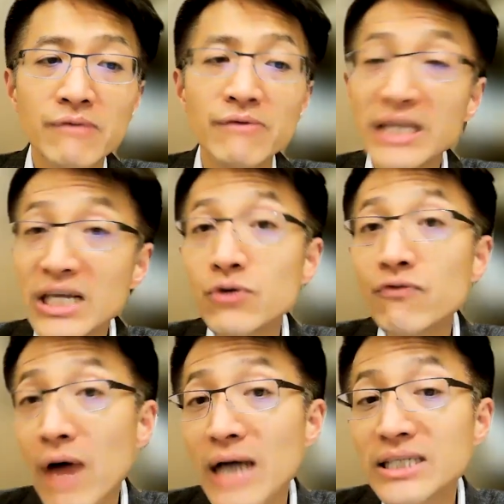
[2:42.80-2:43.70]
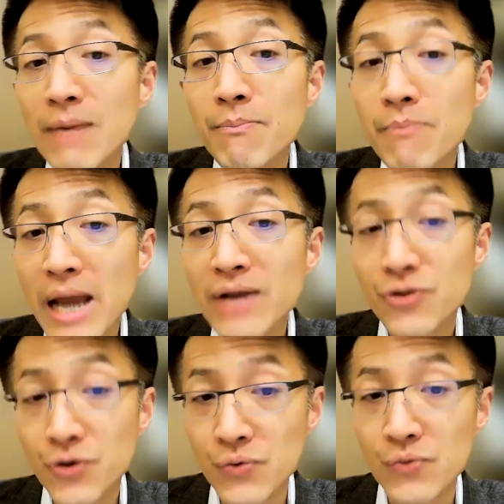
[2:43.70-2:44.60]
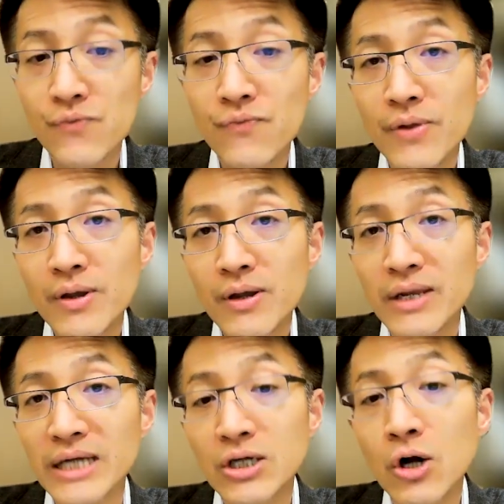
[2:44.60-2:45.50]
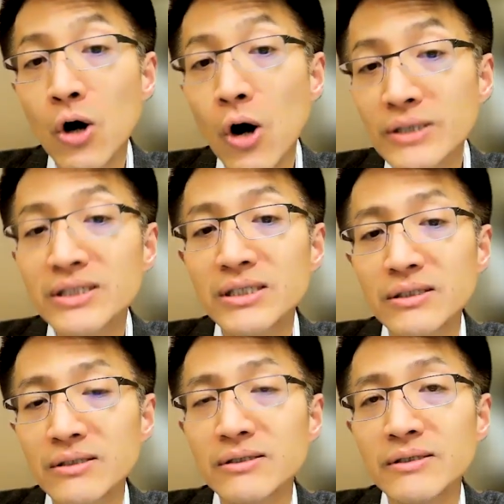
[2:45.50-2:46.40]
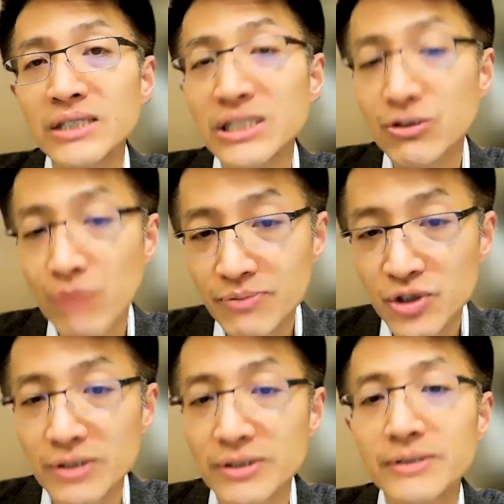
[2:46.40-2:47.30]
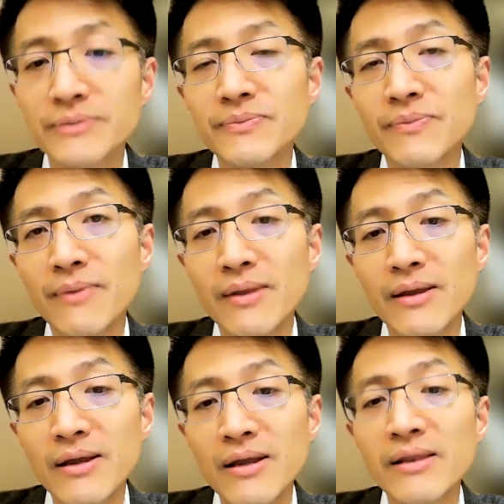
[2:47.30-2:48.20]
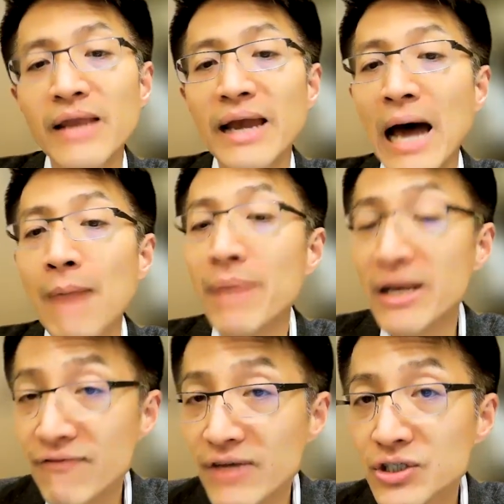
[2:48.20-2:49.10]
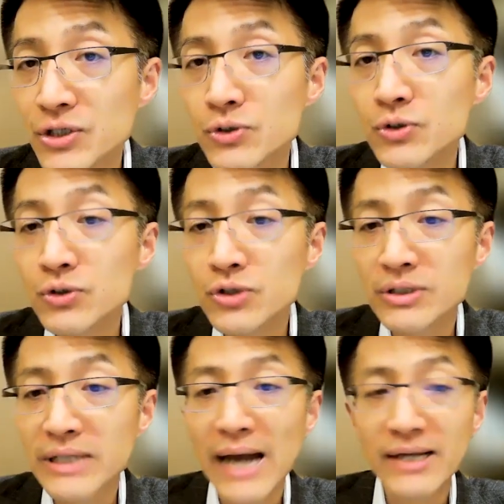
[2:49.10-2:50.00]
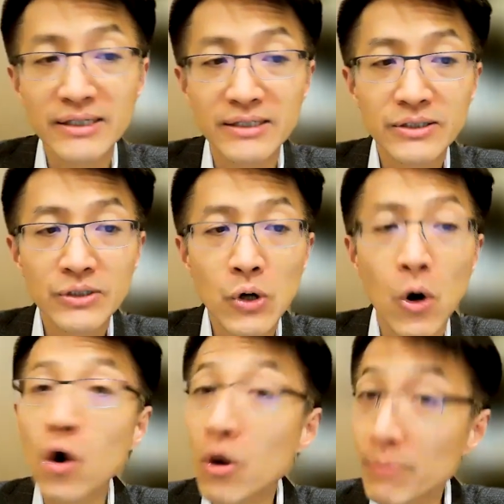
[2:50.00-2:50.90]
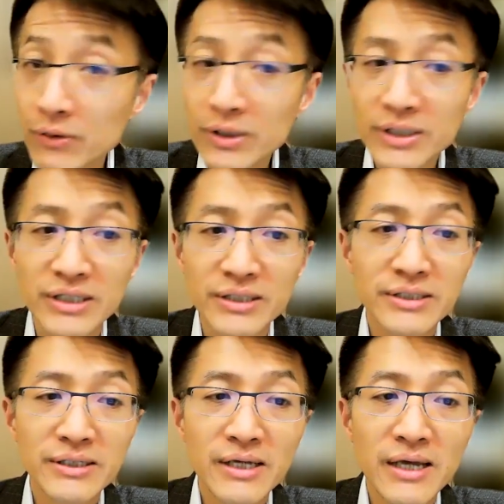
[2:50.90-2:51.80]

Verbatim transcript: We need to find some breakthrough that causes disruptions that are beneficial to societies or communities,